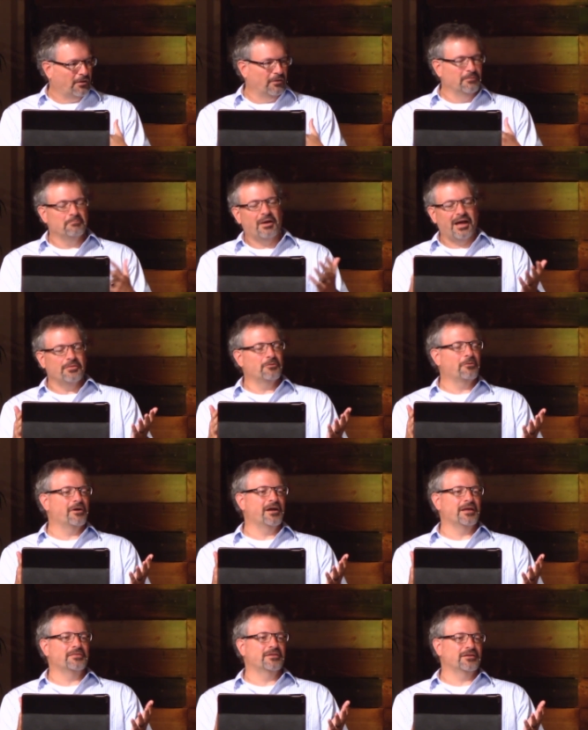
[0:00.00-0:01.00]
And by the
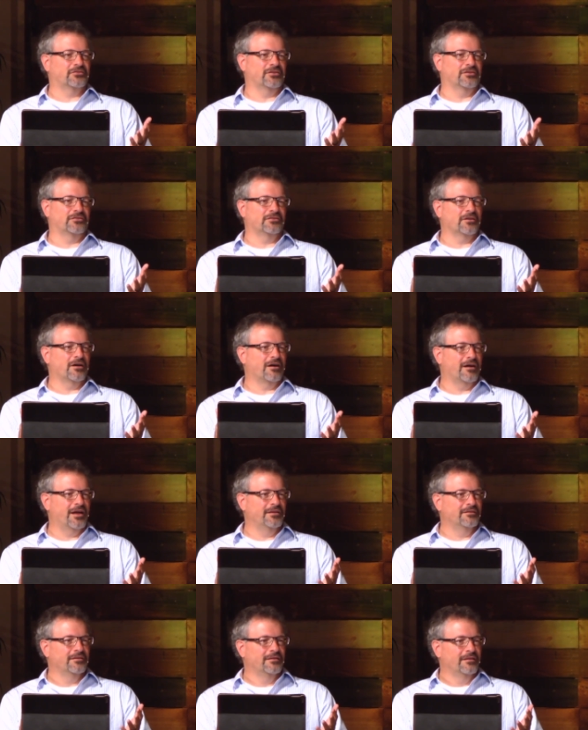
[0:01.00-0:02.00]
way, this is not